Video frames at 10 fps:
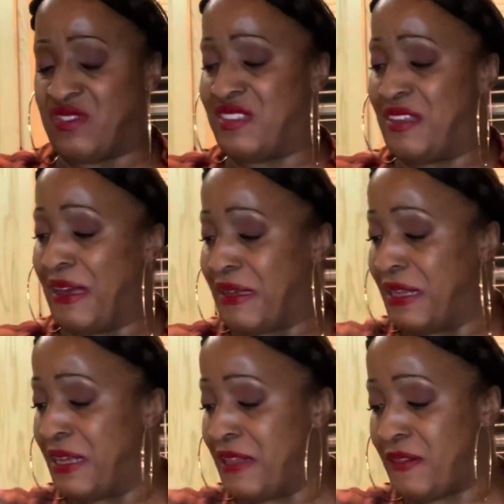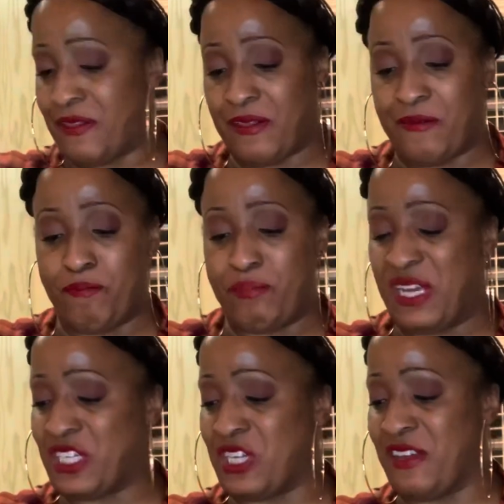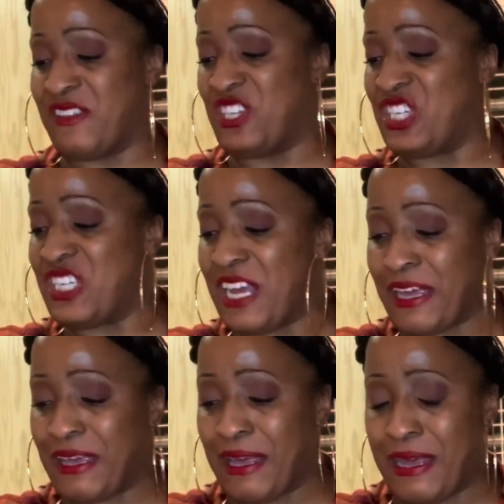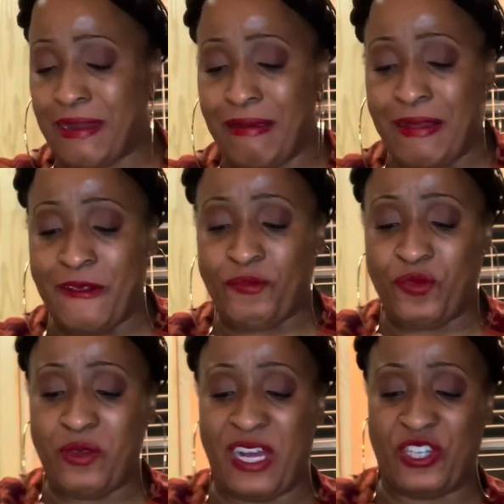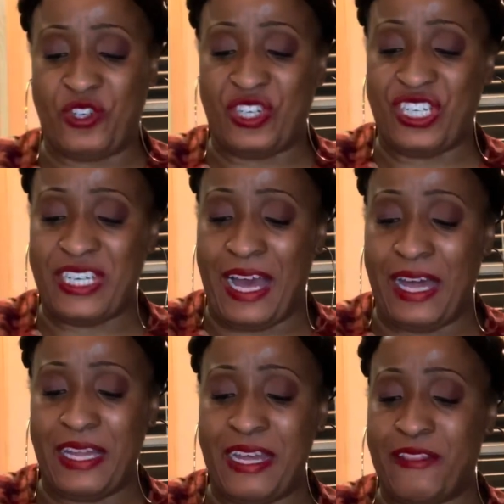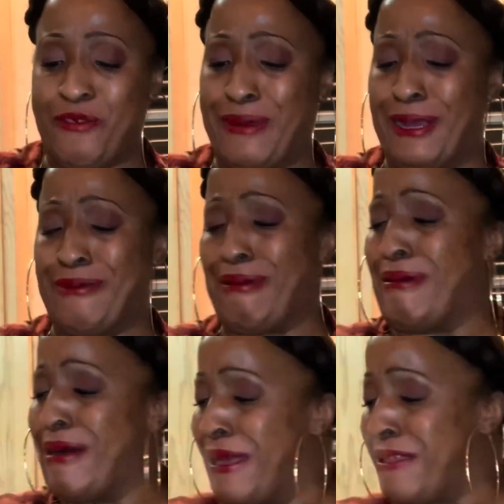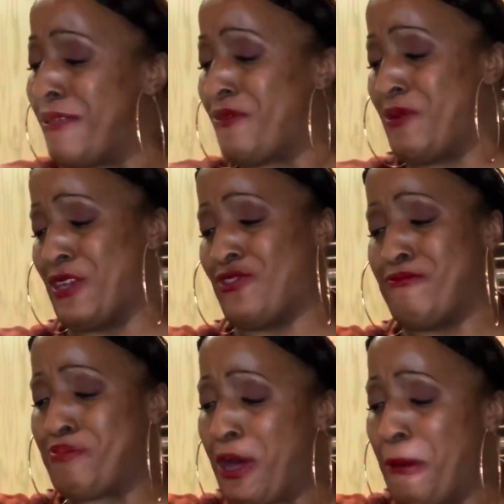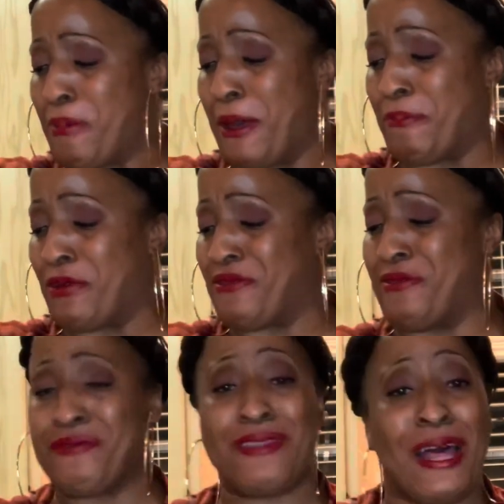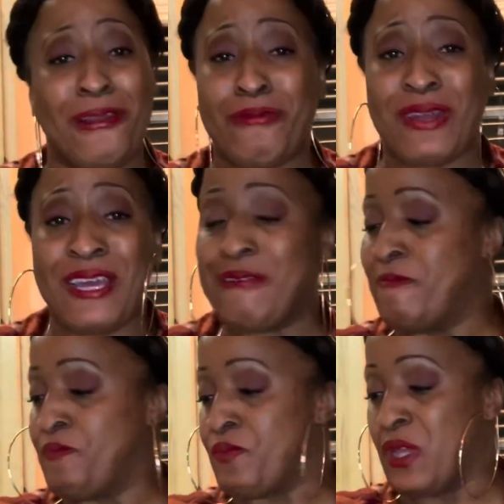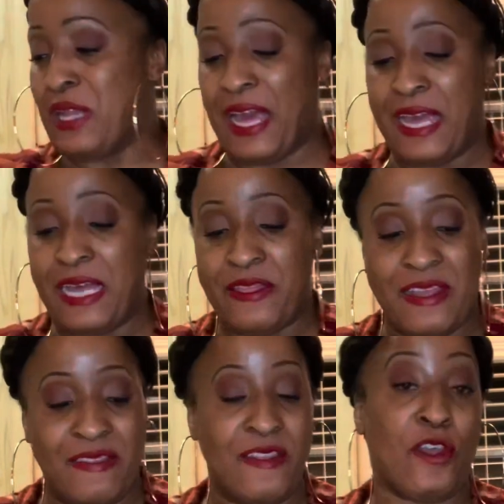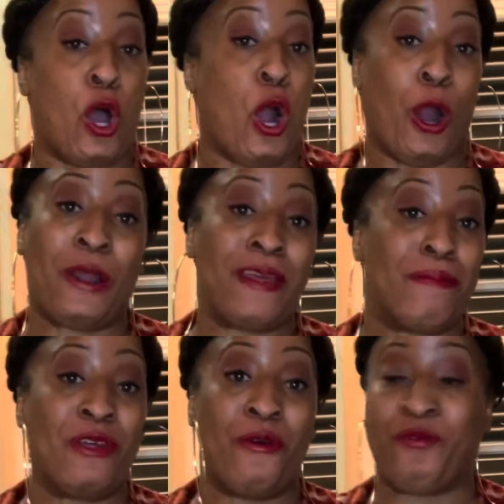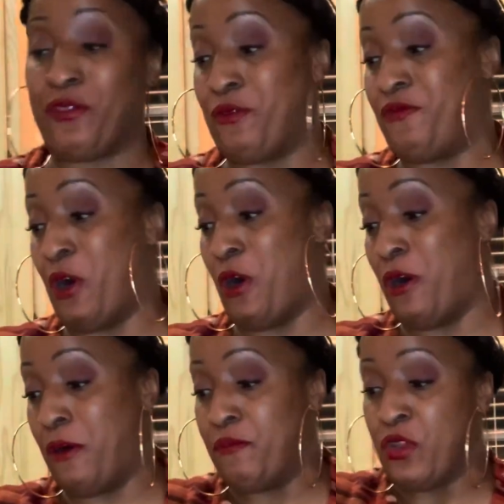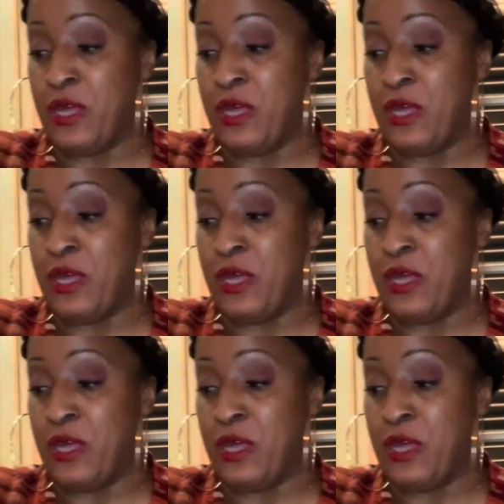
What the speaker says: Decadence, big chunks of chicken. You got your shallots, you got your onions, you got your bell peppers and celery. Like, this is a hearty meal for the fall.